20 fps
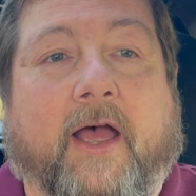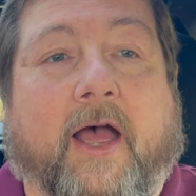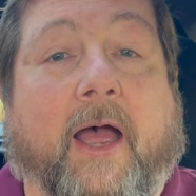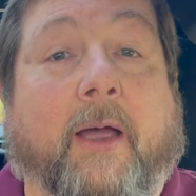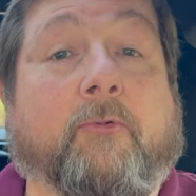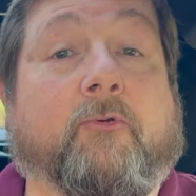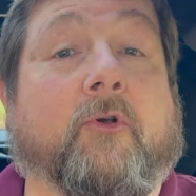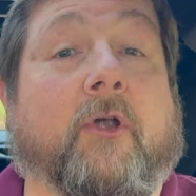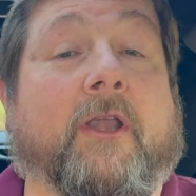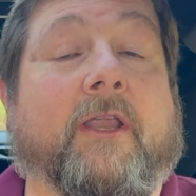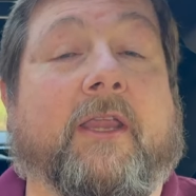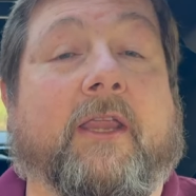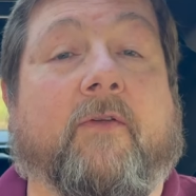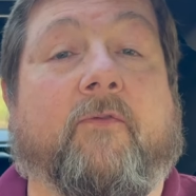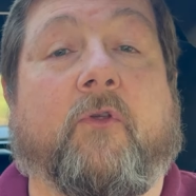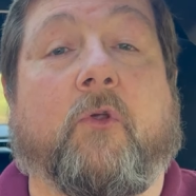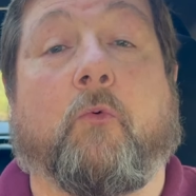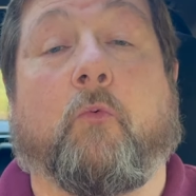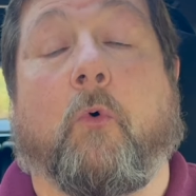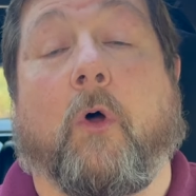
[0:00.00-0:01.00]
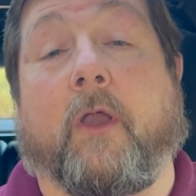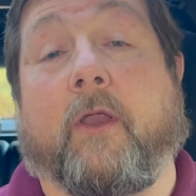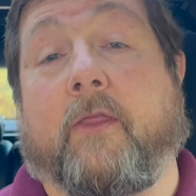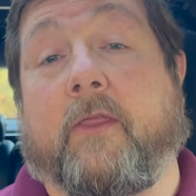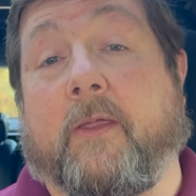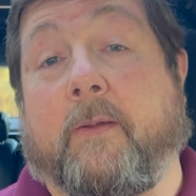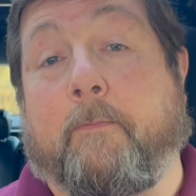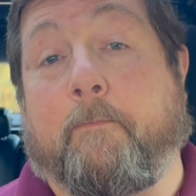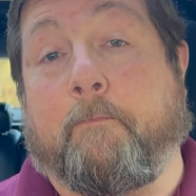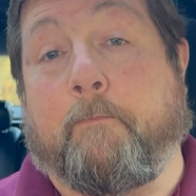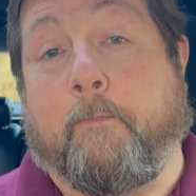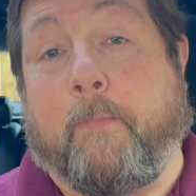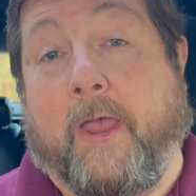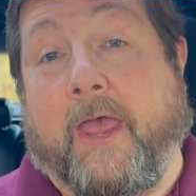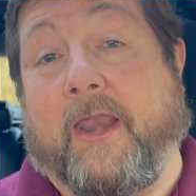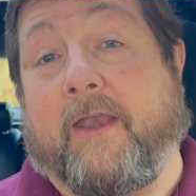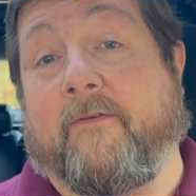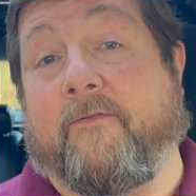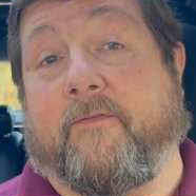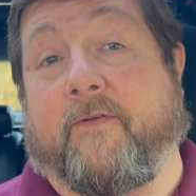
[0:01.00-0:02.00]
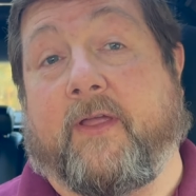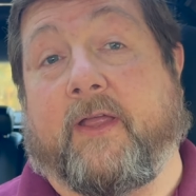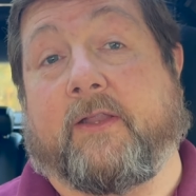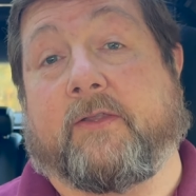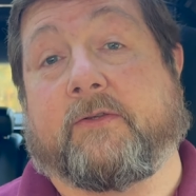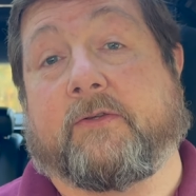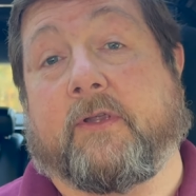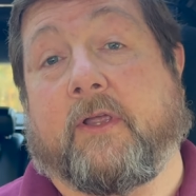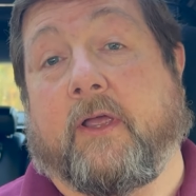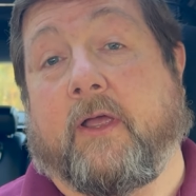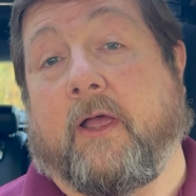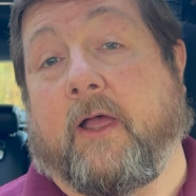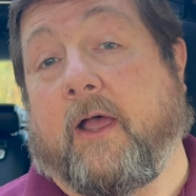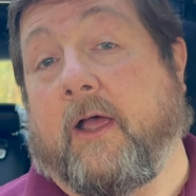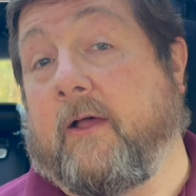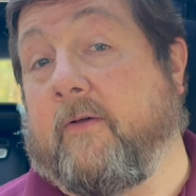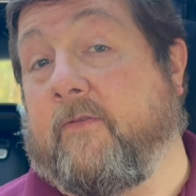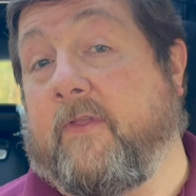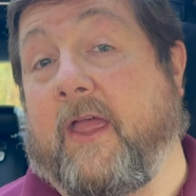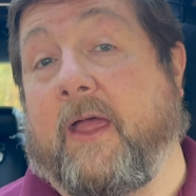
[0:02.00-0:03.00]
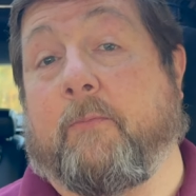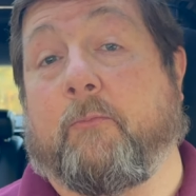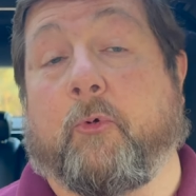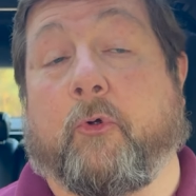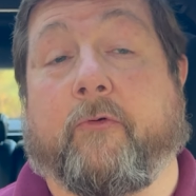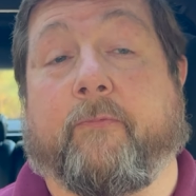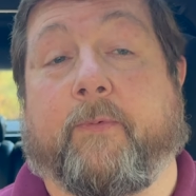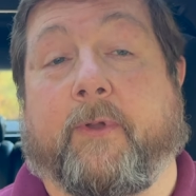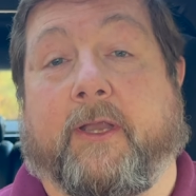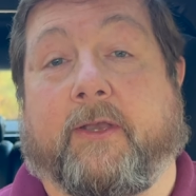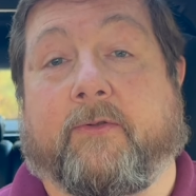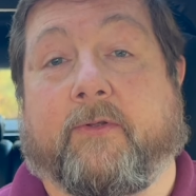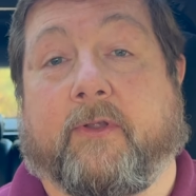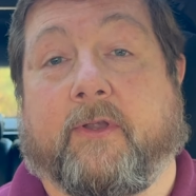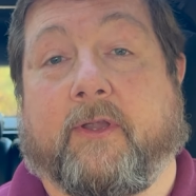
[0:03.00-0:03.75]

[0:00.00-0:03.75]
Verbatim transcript: I'm trying to give you one of the benefits of that movement,